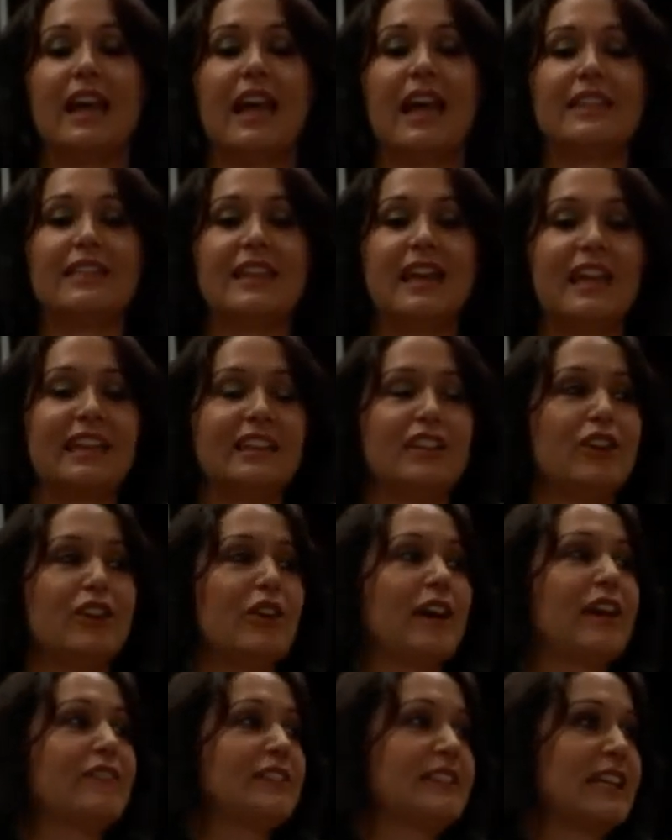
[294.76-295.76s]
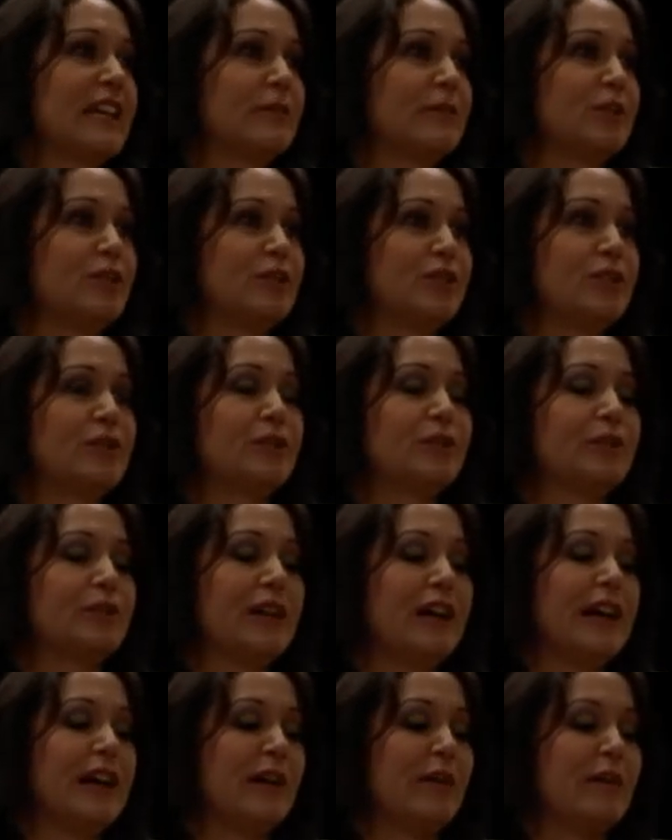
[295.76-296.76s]
And then, every time you do
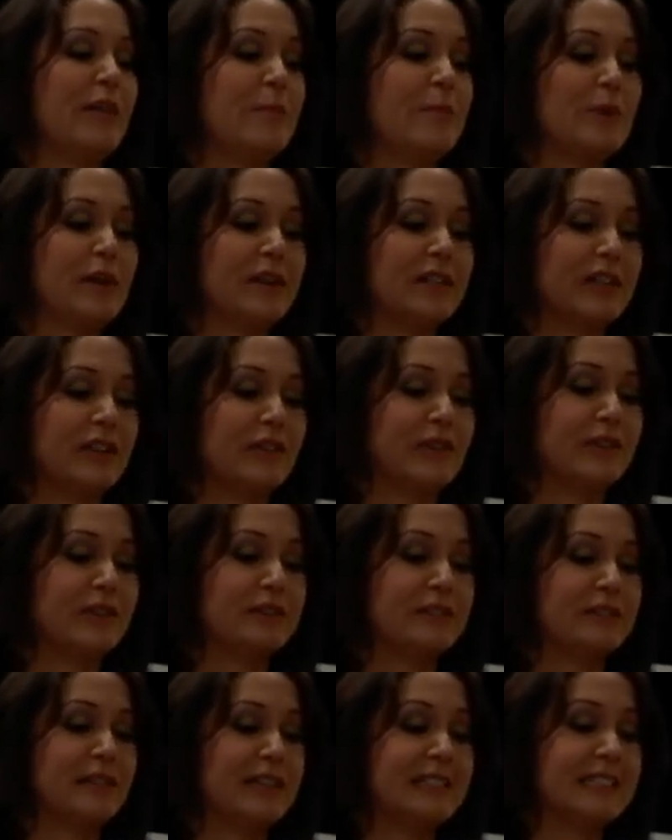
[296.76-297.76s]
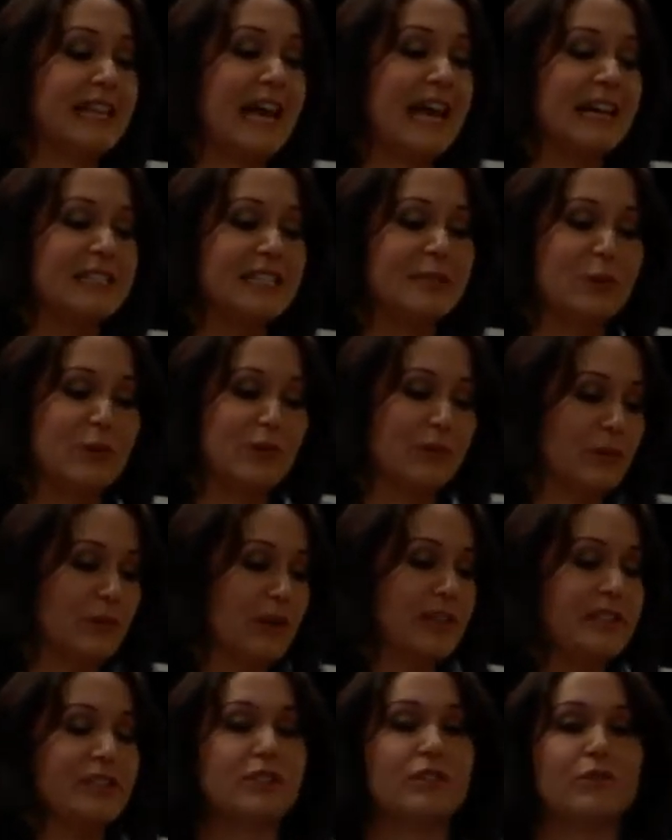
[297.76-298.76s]
a task more than
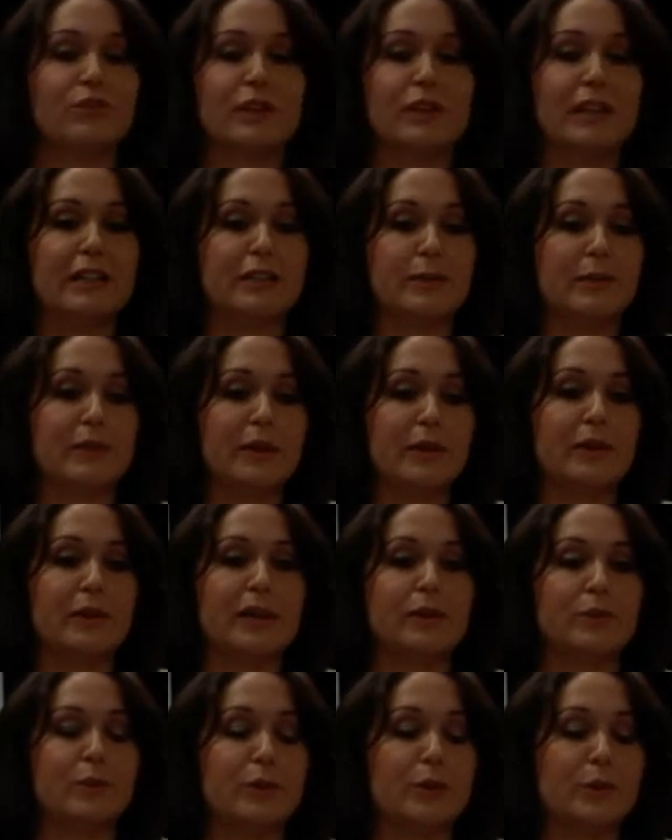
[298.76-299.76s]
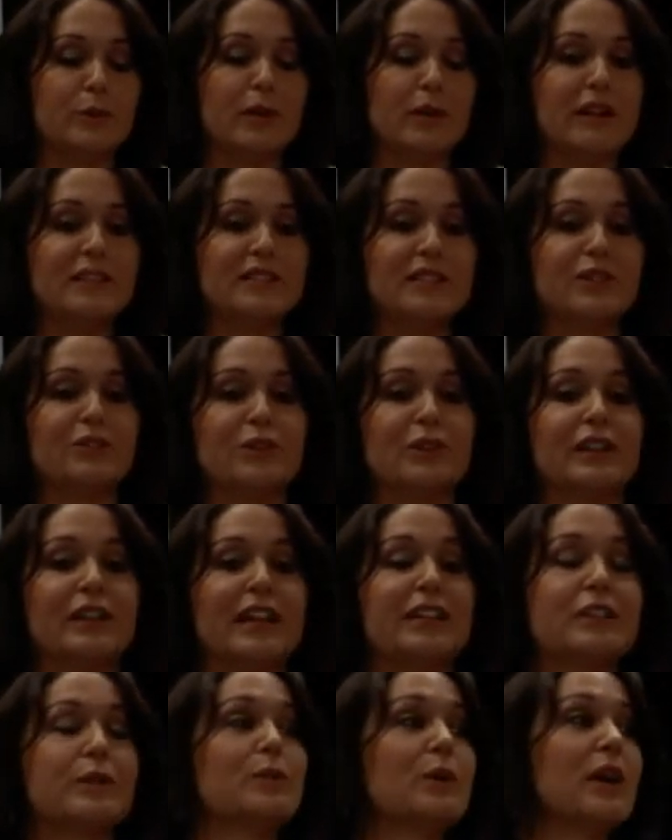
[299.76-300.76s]
once, you've wrote a process for it.
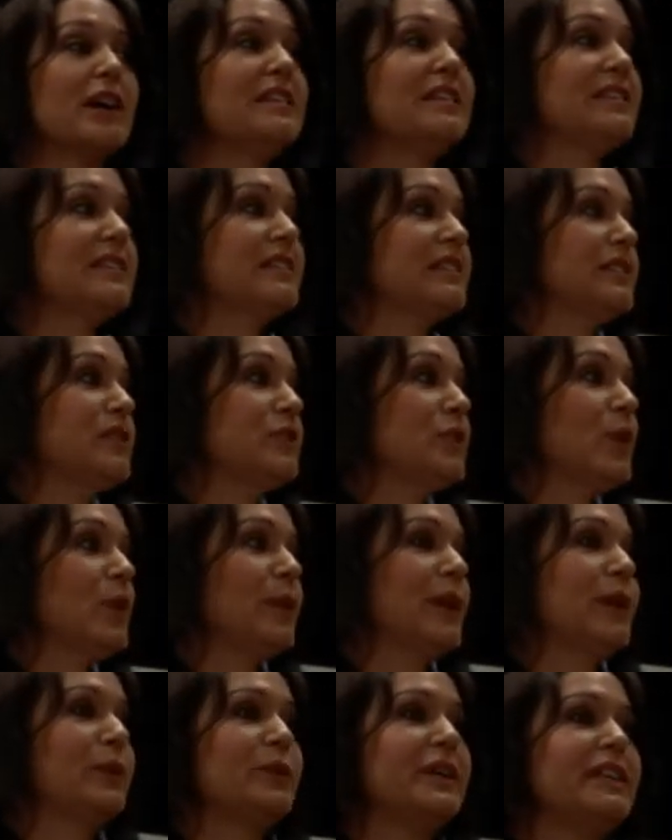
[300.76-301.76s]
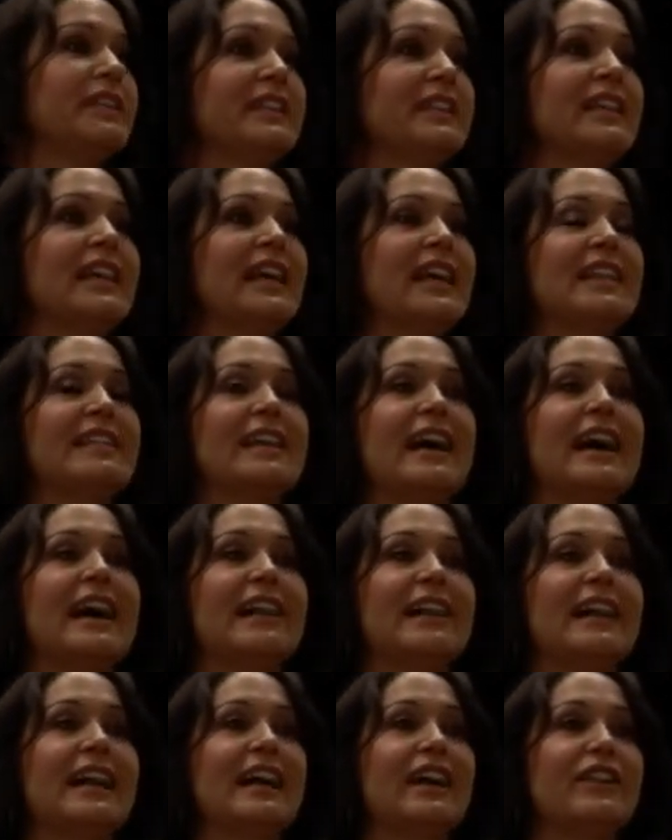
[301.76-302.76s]
And the process is so well written
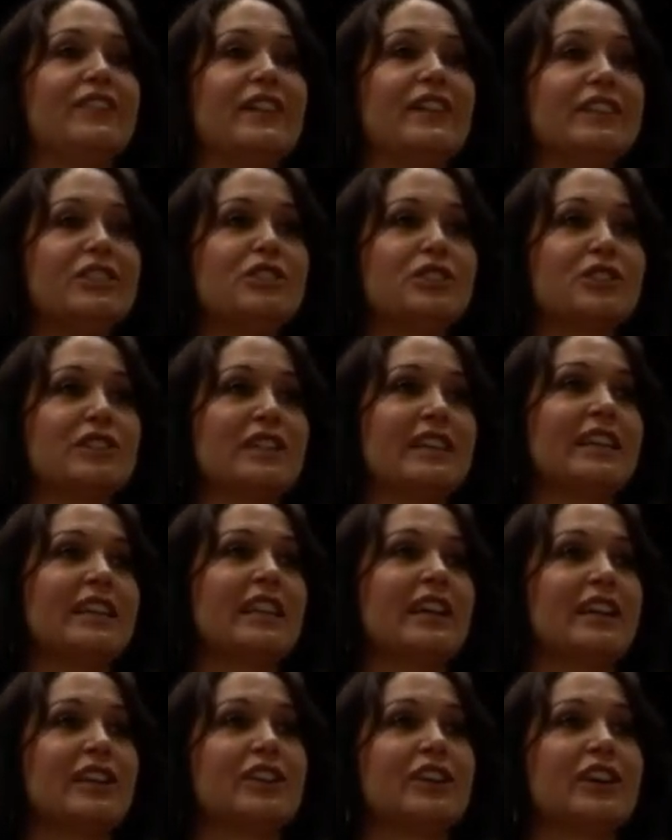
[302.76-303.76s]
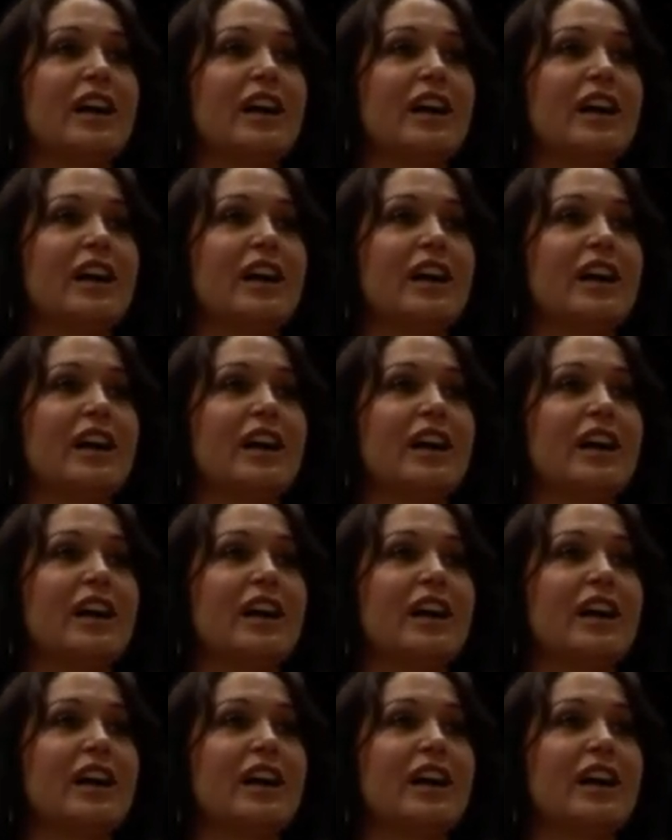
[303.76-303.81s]
that eventually you're